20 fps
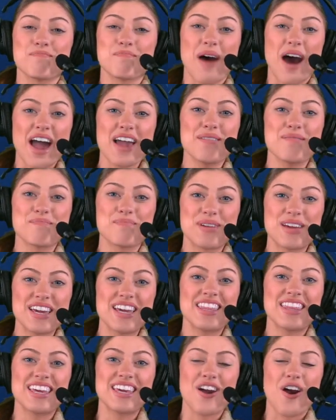might
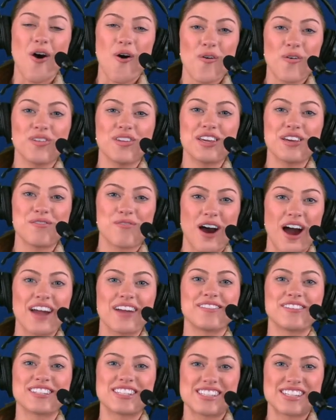be the only
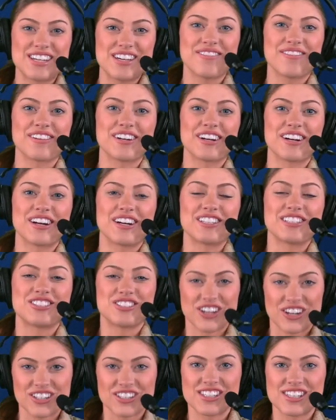wide receiver
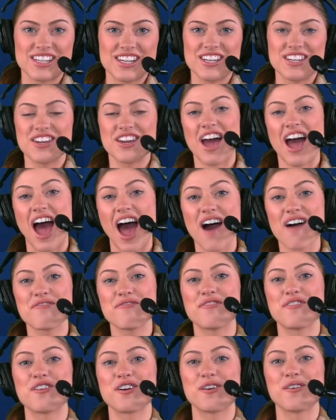jersey you have
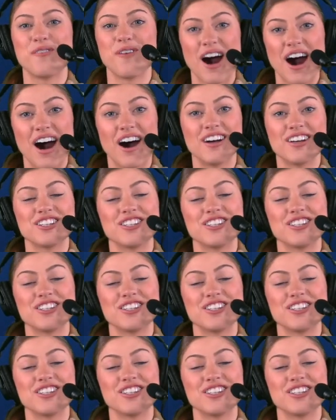for a while.